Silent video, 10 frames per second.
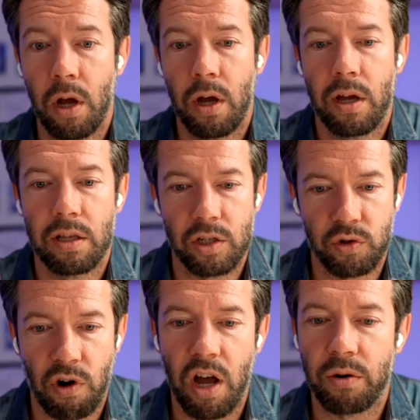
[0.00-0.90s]
the
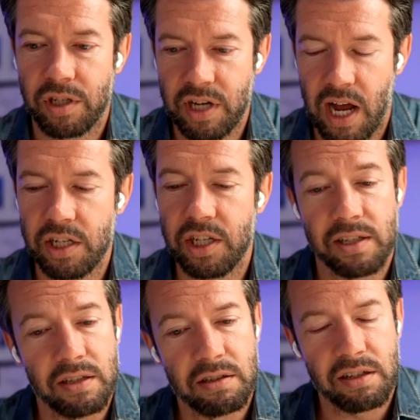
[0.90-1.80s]
trials, the challenges,
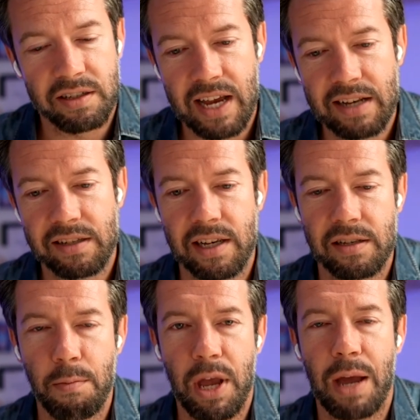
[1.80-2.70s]
and the successes,
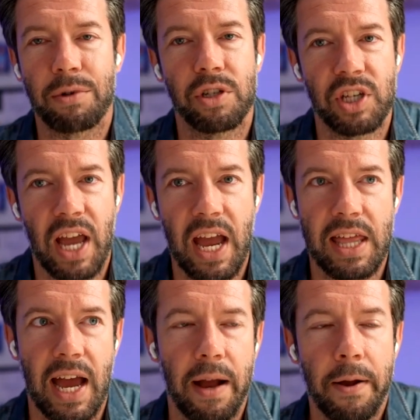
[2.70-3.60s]
and being able to share
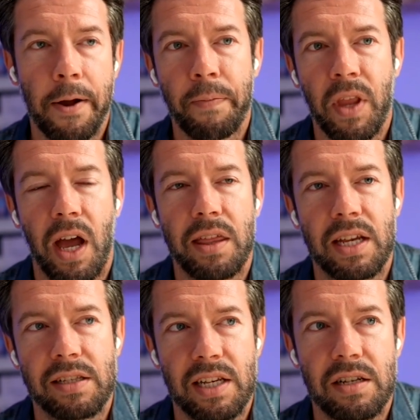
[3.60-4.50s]
that, I
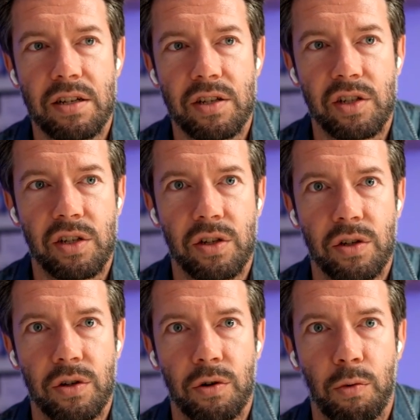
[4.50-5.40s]
think teachers
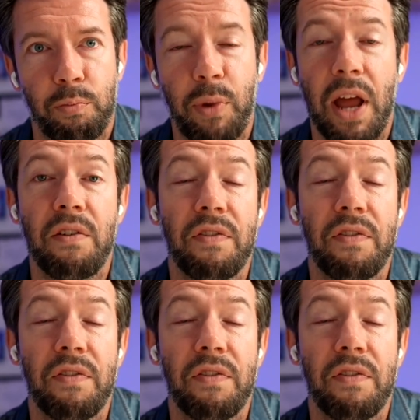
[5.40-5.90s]
benefit